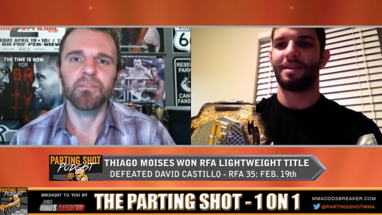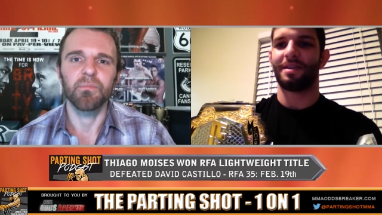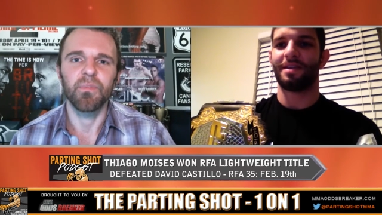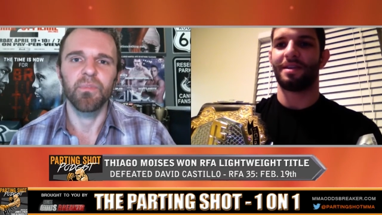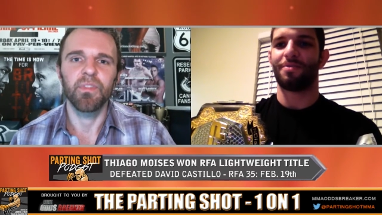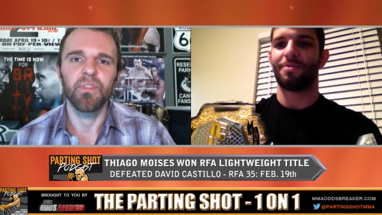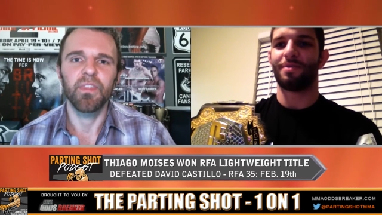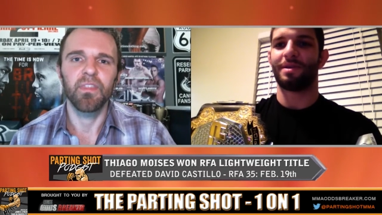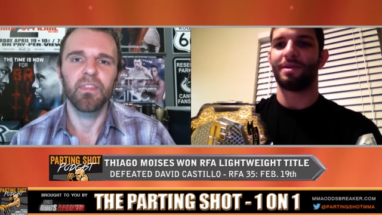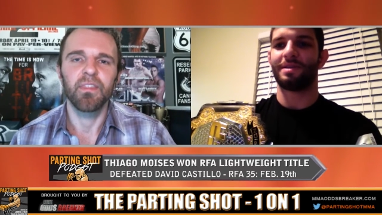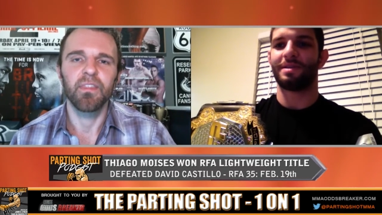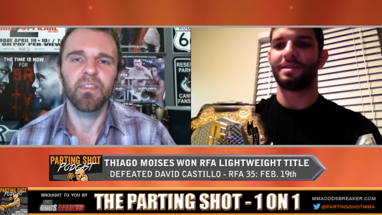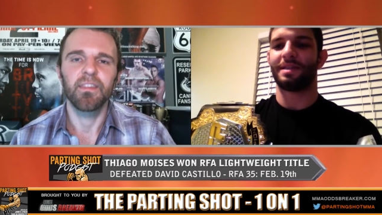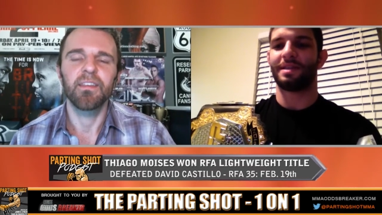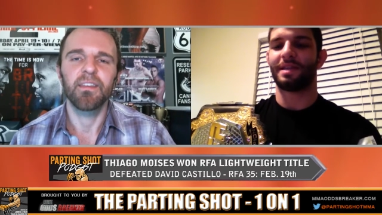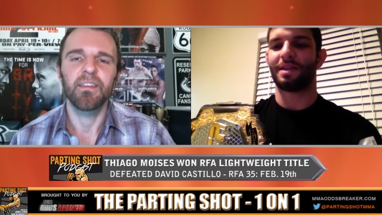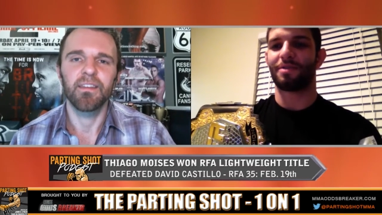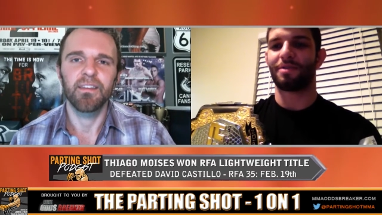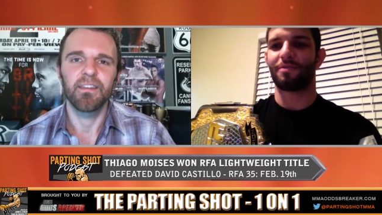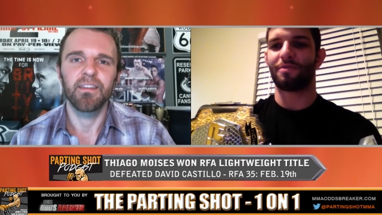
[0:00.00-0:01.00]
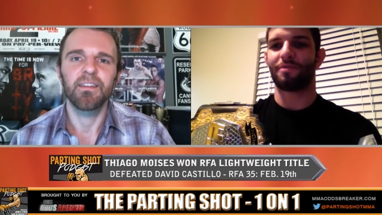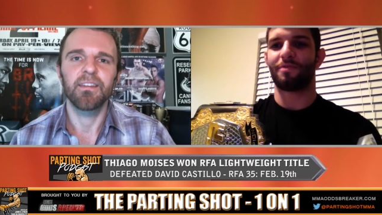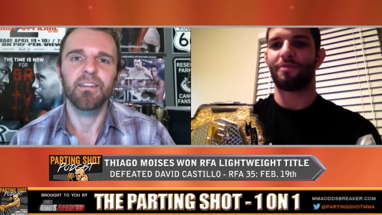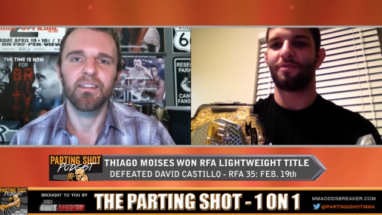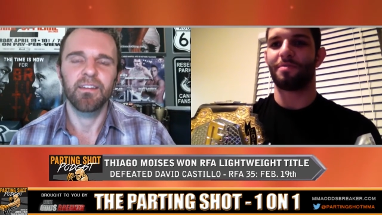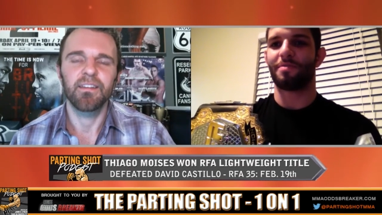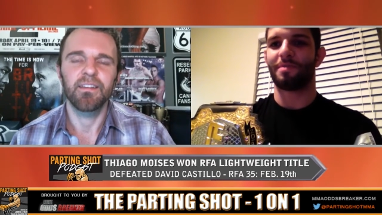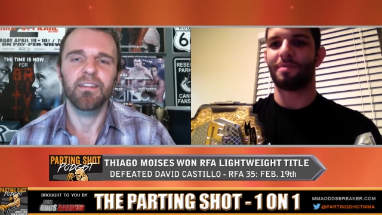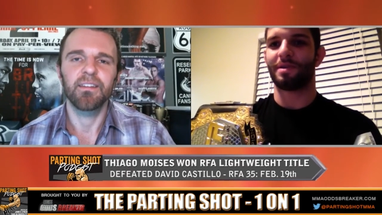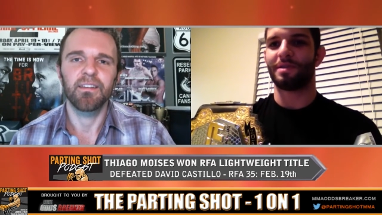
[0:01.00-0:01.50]
Speaker 1: And I want to say thank you
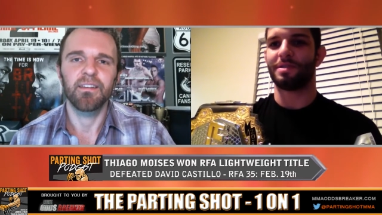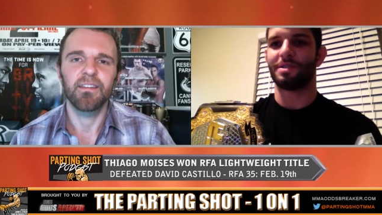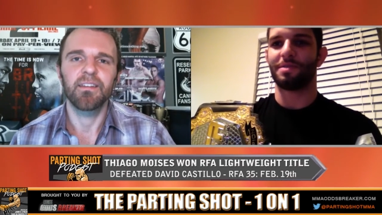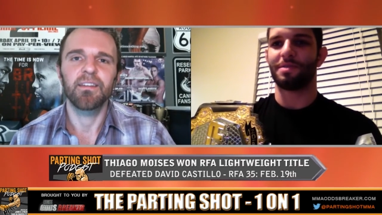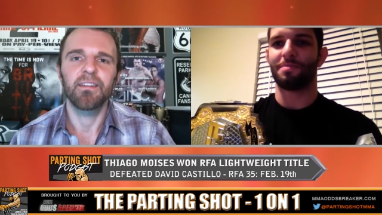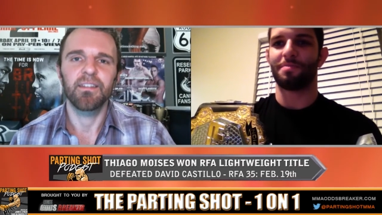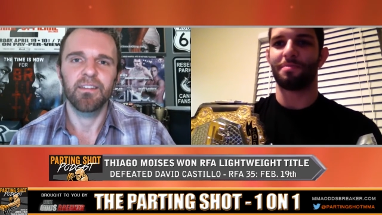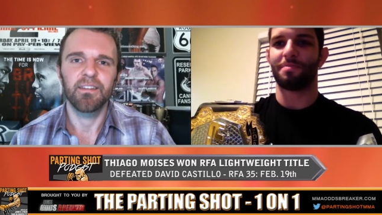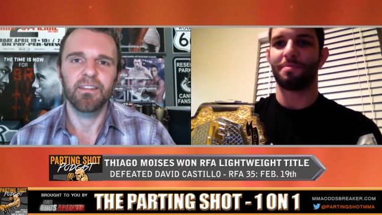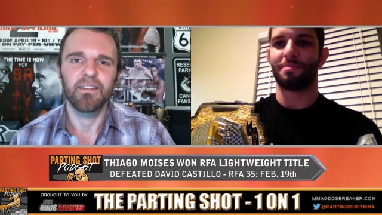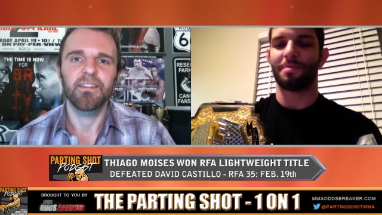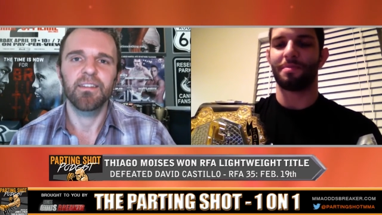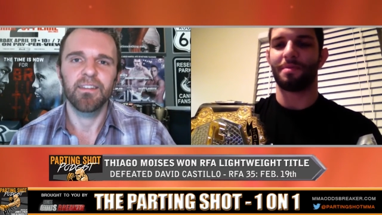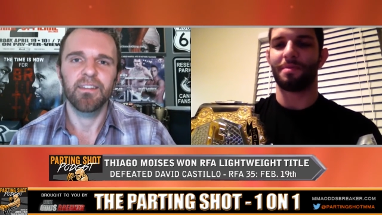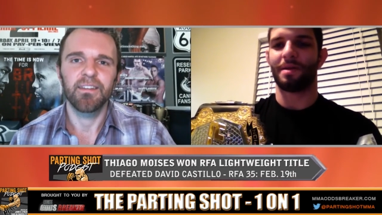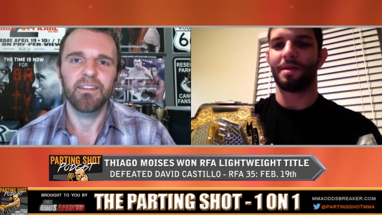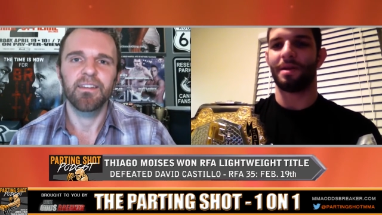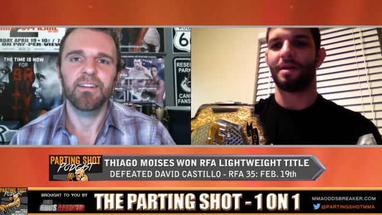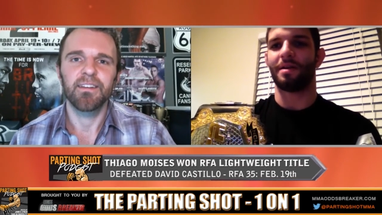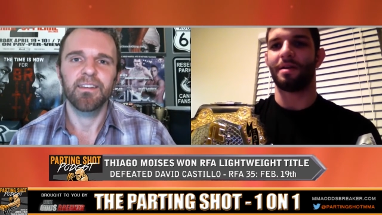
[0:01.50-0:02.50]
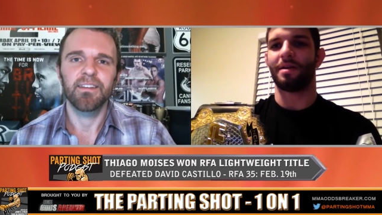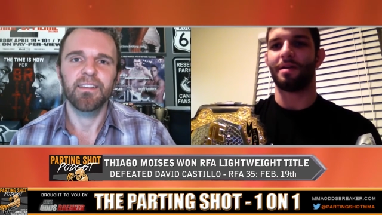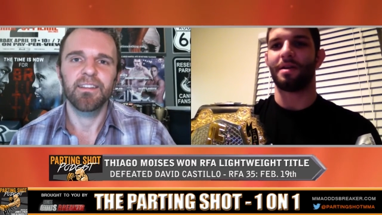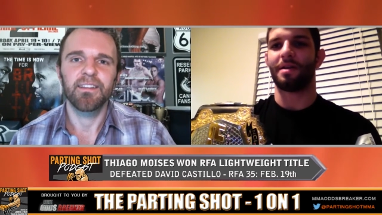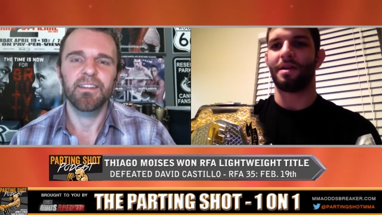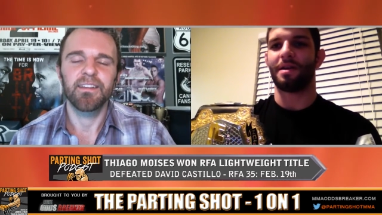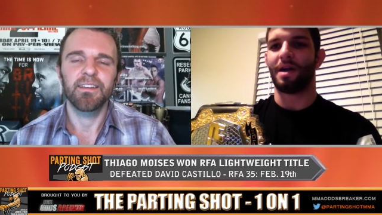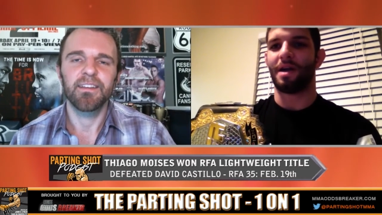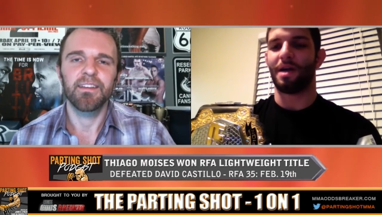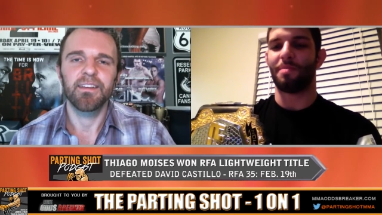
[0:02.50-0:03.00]
for my team
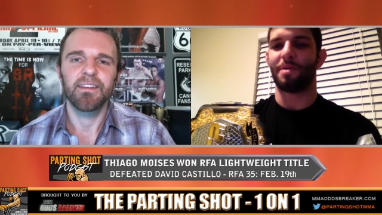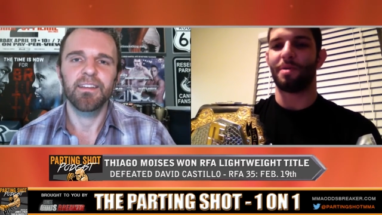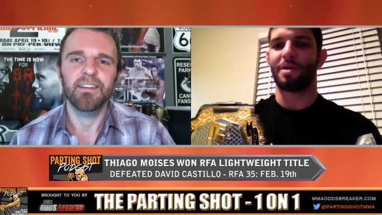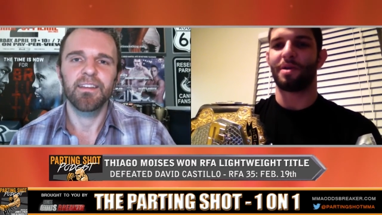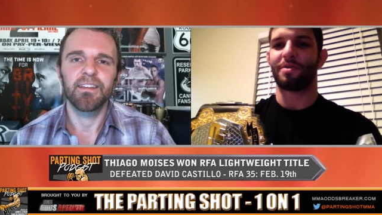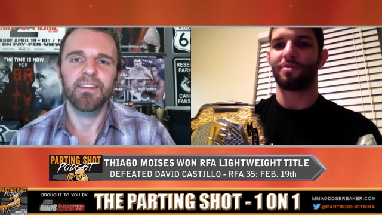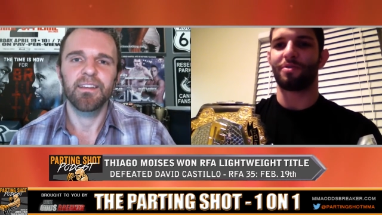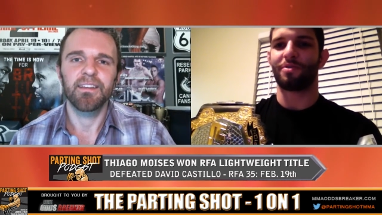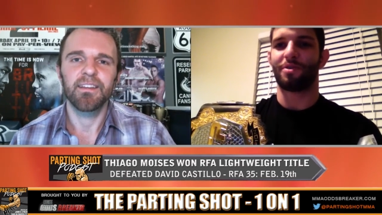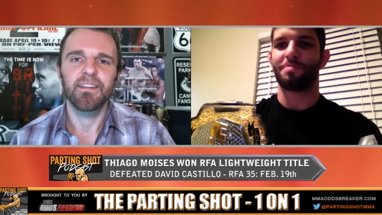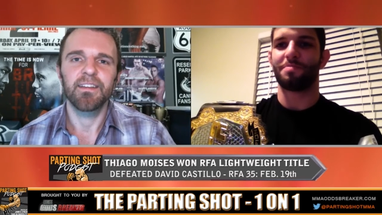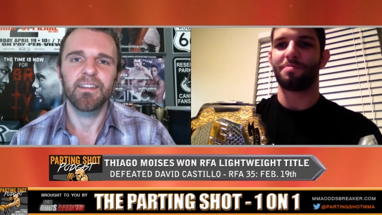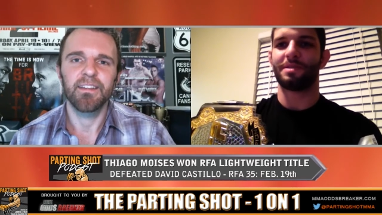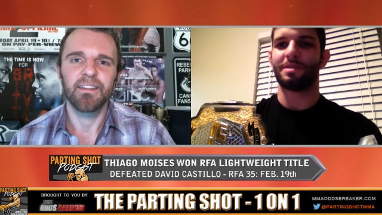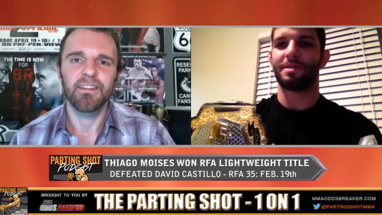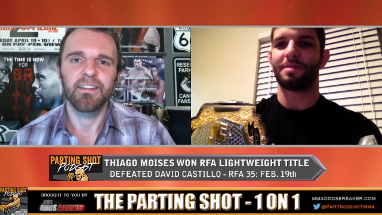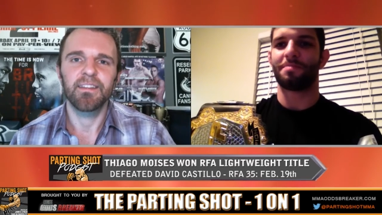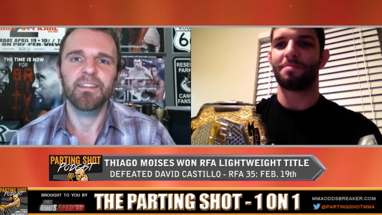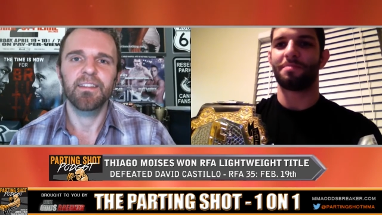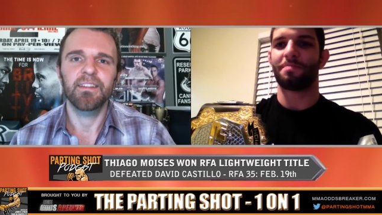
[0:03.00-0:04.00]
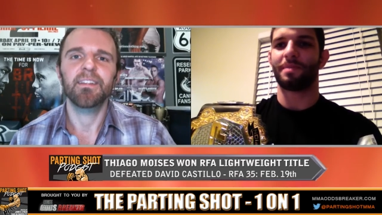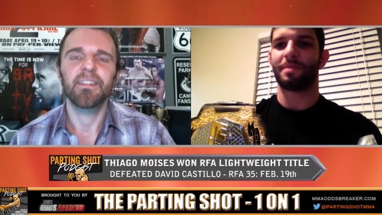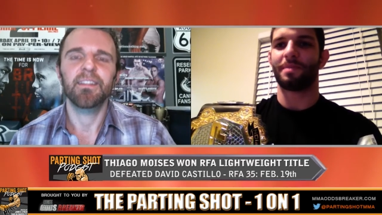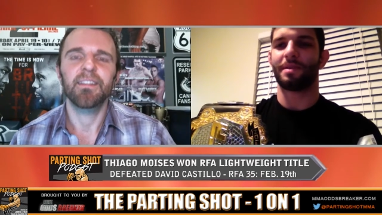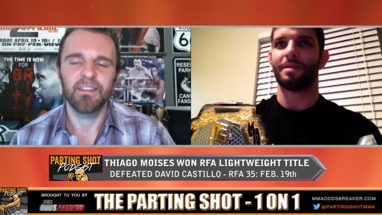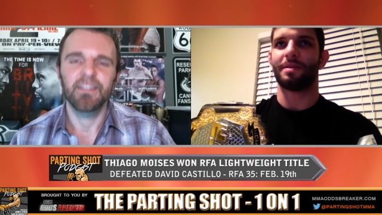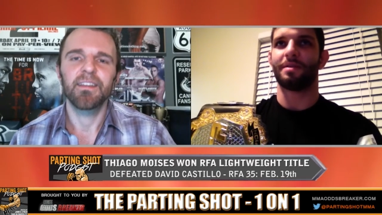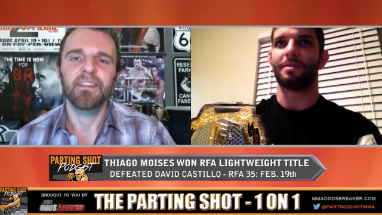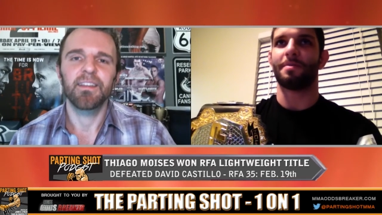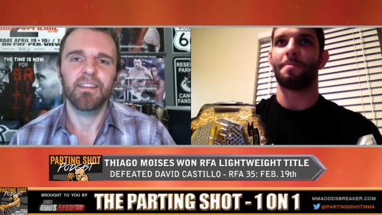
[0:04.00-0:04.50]
American Top Team,
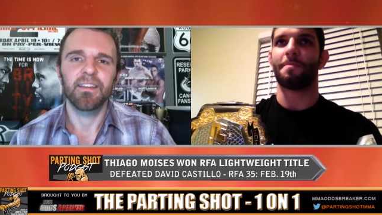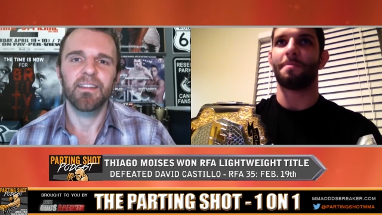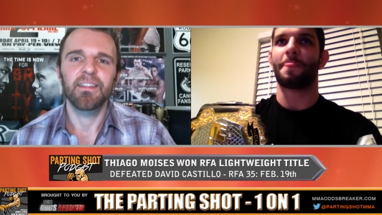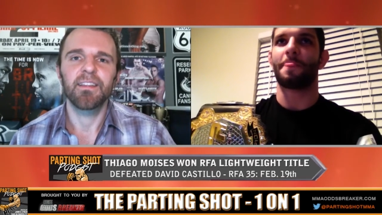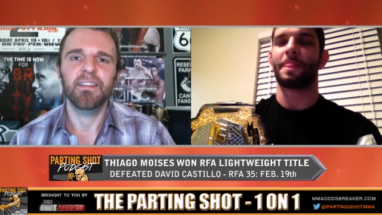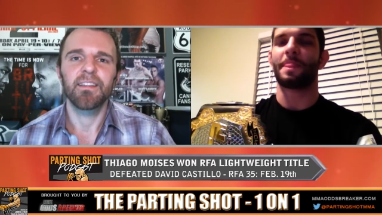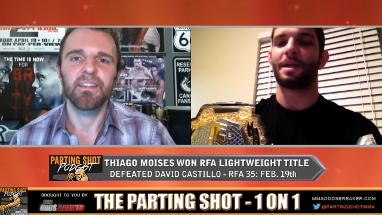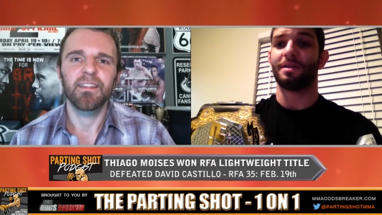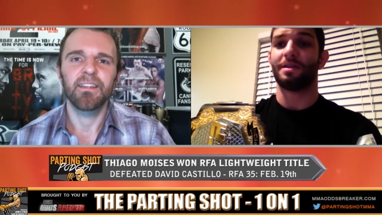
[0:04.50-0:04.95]
uh,